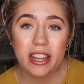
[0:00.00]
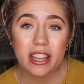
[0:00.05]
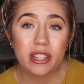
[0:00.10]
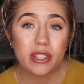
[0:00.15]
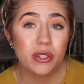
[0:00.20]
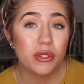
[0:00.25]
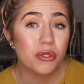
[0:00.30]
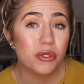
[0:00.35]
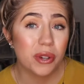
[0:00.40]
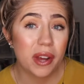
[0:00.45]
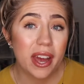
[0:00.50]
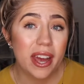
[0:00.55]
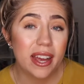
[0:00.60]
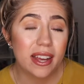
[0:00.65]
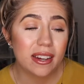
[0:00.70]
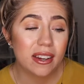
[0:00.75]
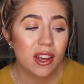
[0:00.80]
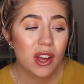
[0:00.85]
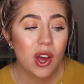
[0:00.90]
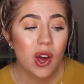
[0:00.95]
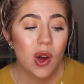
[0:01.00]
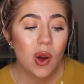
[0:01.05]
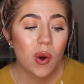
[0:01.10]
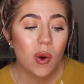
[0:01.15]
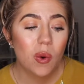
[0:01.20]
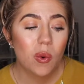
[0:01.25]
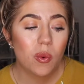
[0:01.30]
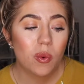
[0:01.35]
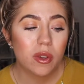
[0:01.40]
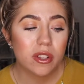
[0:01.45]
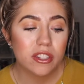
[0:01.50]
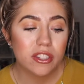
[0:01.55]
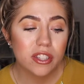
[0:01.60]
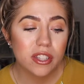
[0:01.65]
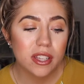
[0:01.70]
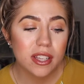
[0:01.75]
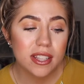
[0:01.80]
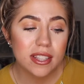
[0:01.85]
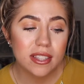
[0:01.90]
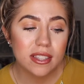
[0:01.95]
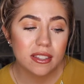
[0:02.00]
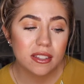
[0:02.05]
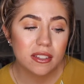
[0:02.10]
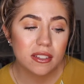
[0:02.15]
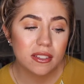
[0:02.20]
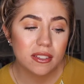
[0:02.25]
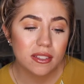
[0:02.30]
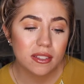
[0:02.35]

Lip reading: it look too drying, which is